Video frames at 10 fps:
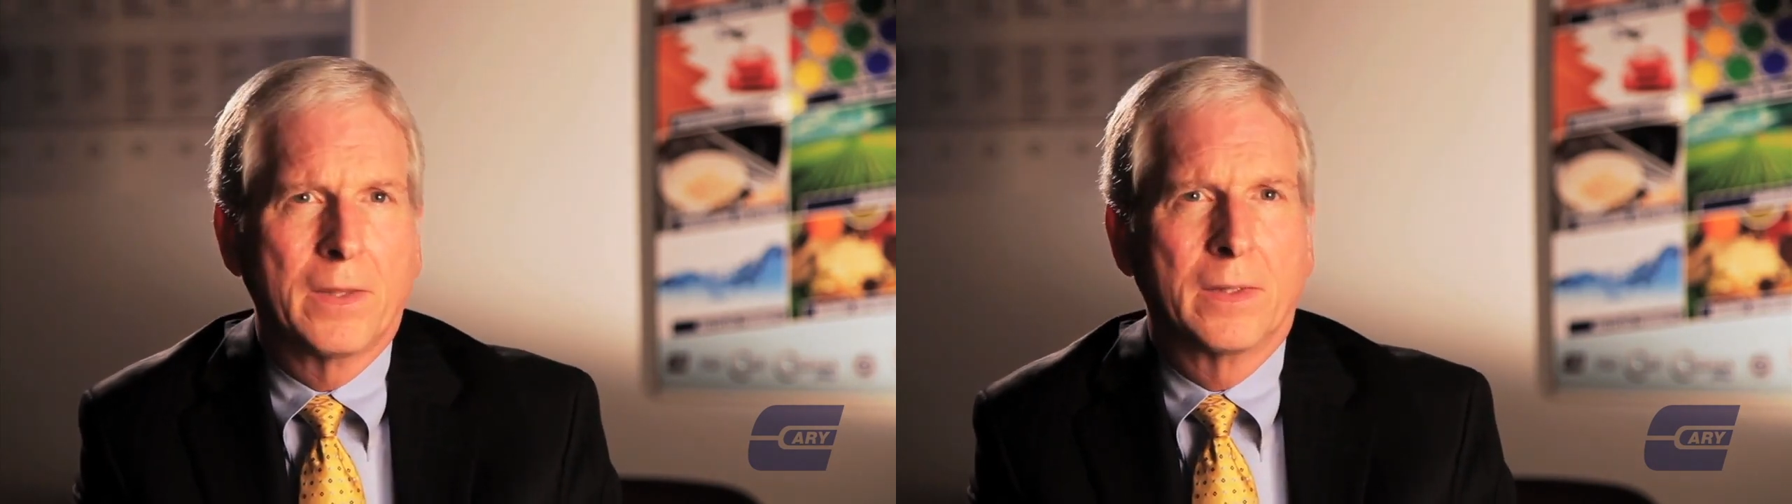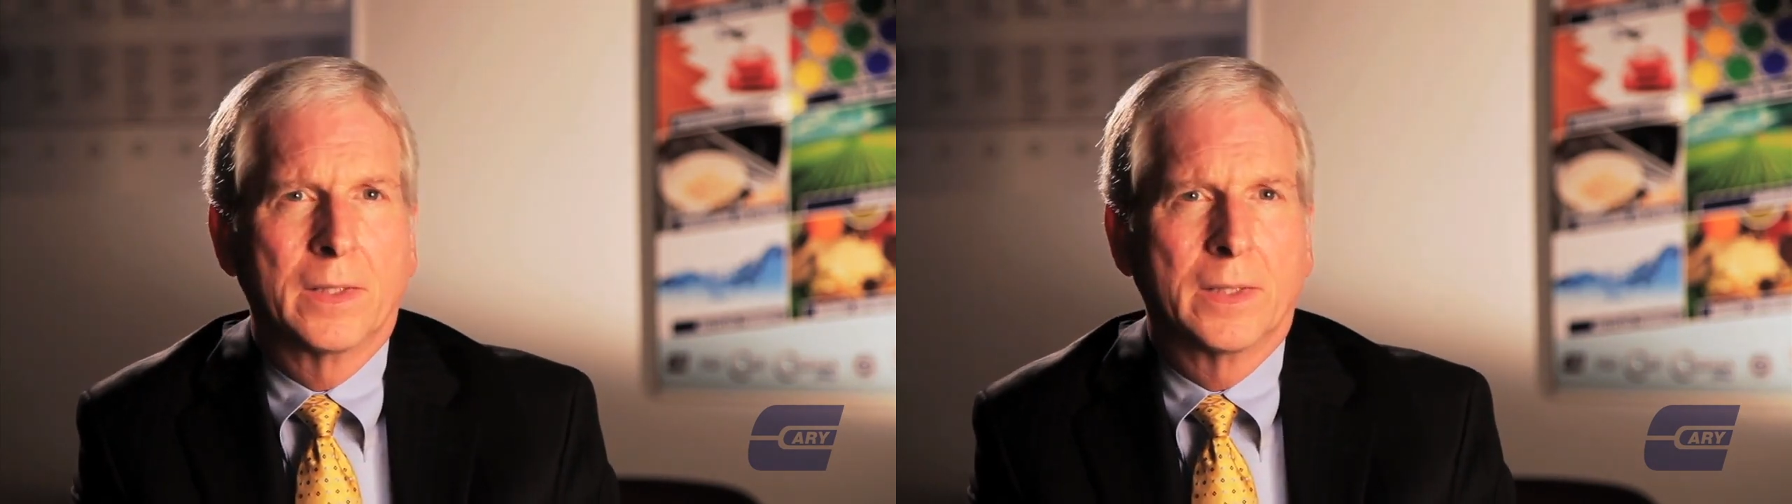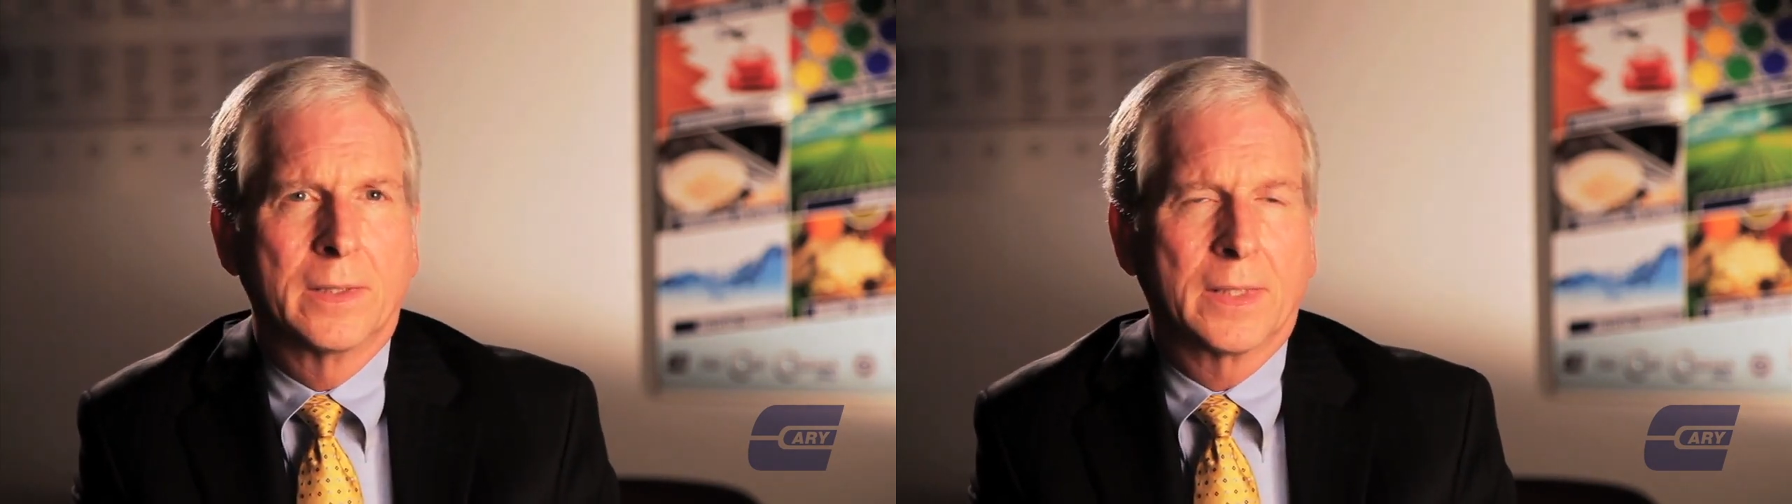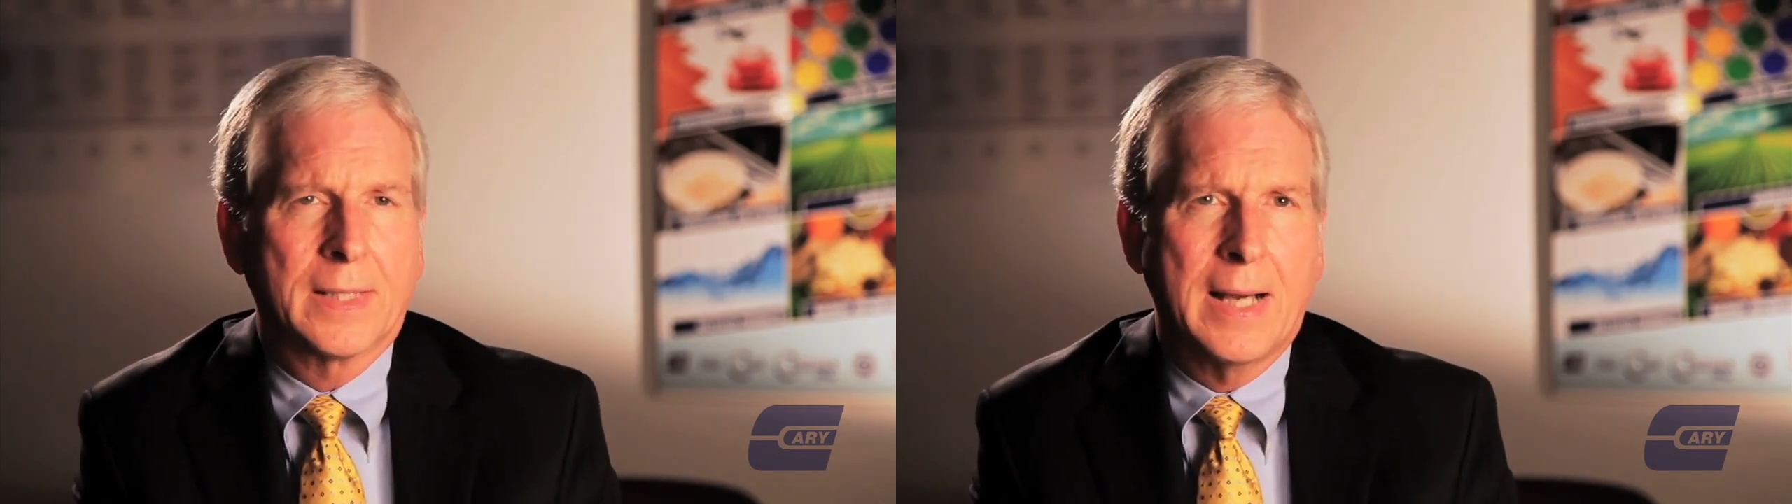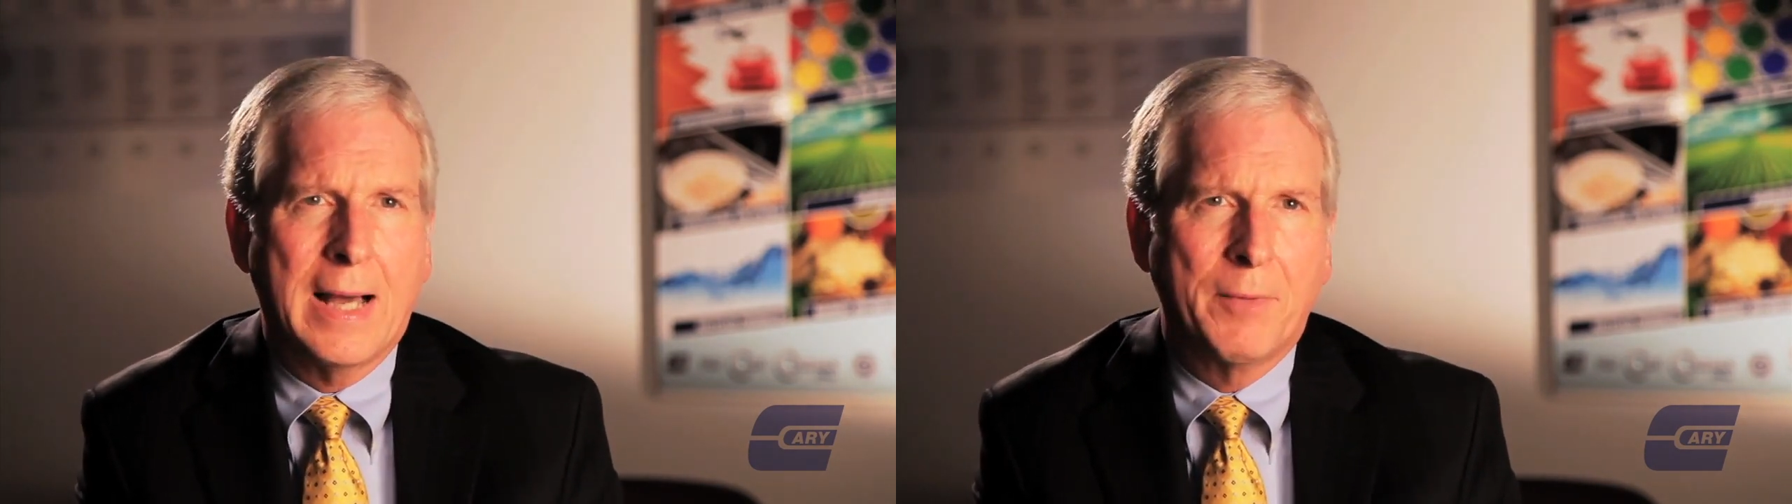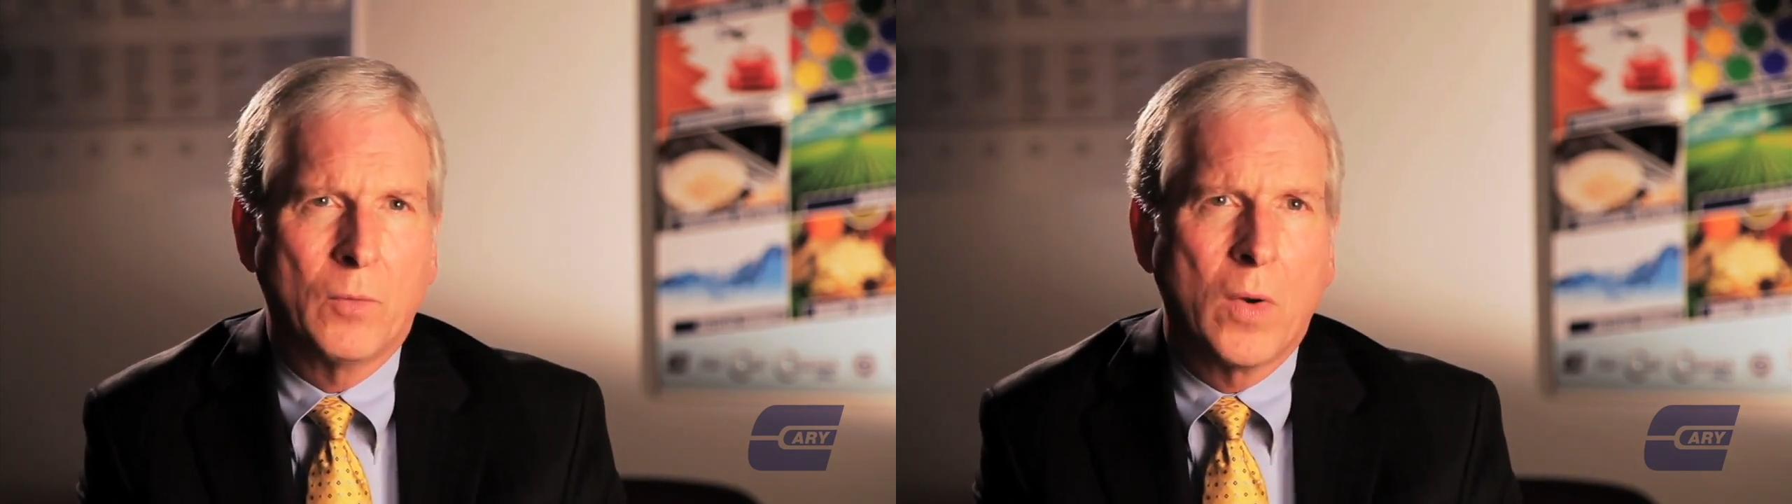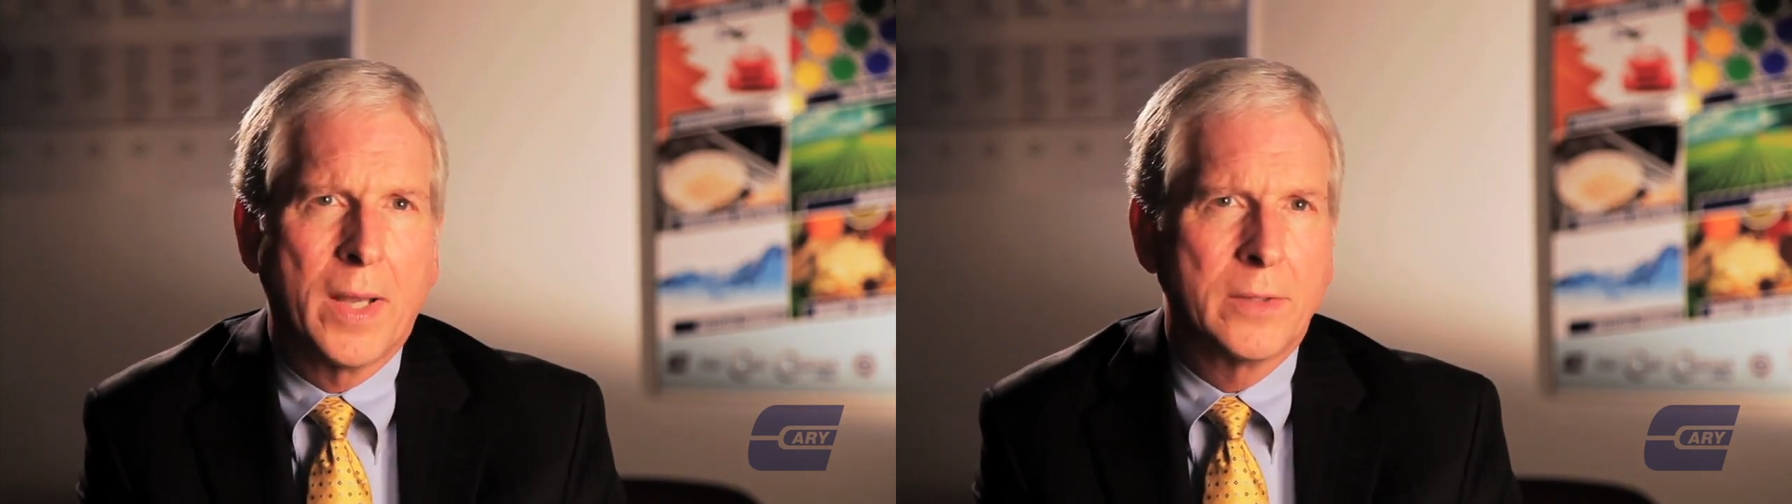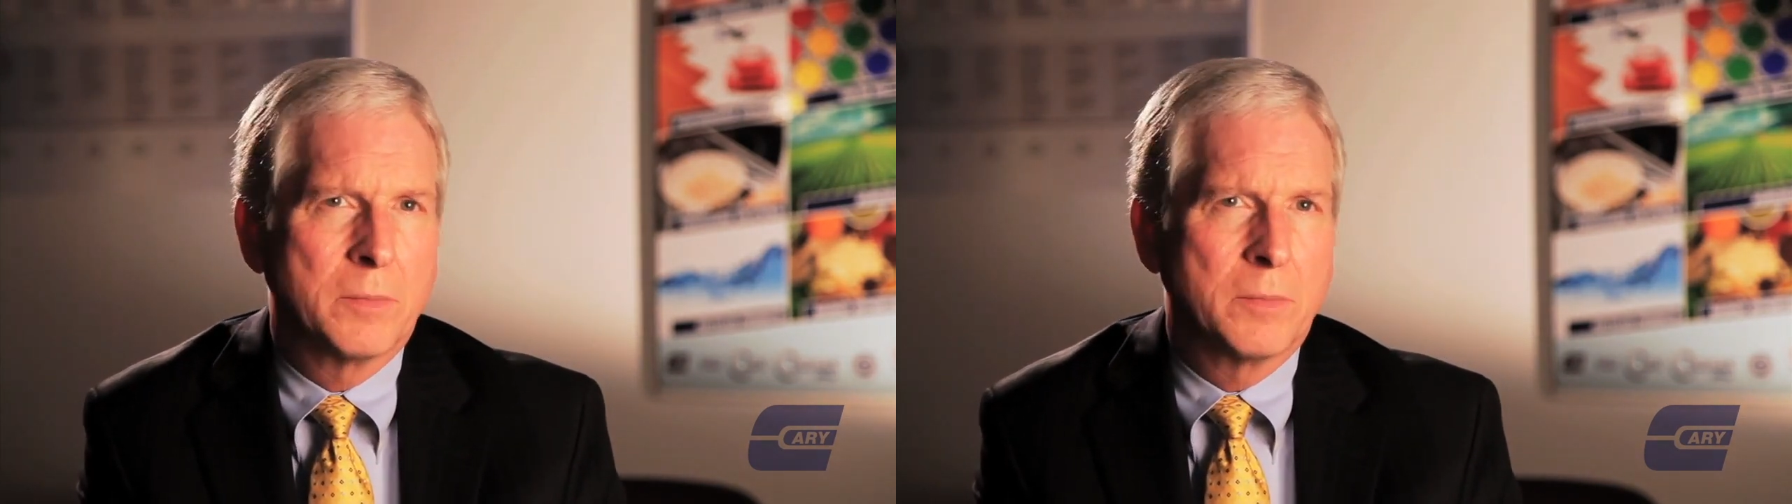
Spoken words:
the common way